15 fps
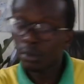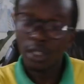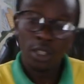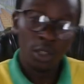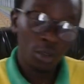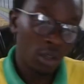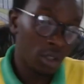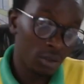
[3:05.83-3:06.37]
Make
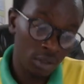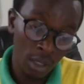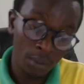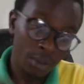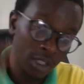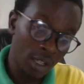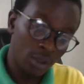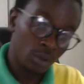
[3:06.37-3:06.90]
sure you
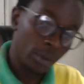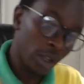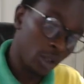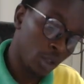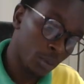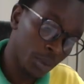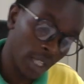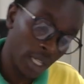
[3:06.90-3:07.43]
subscribe to my
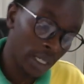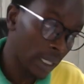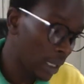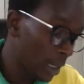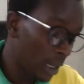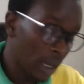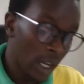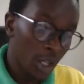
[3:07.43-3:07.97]
YouTube
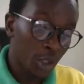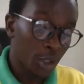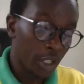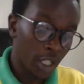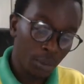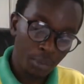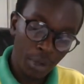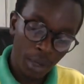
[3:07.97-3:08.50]
channel to
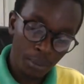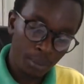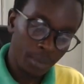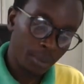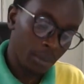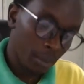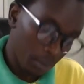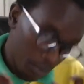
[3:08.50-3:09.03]
keep up
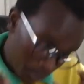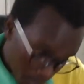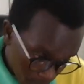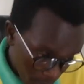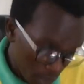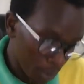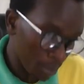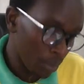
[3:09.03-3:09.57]

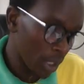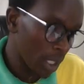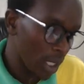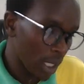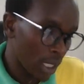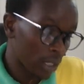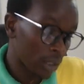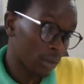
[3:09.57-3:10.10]
with
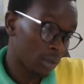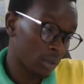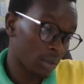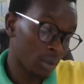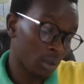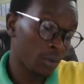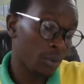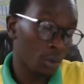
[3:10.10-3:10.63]
me, and
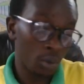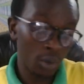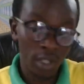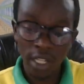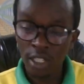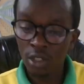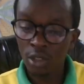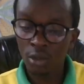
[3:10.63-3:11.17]
also if you would
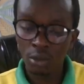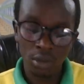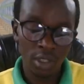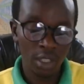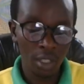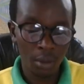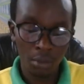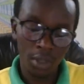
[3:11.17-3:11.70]
like to
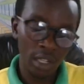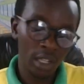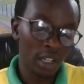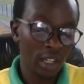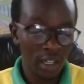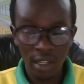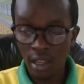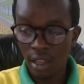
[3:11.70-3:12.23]
see me
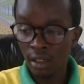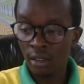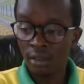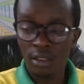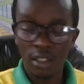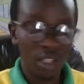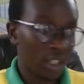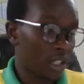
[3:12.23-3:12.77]
here
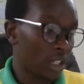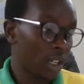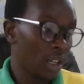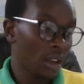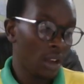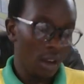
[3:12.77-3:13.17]
the day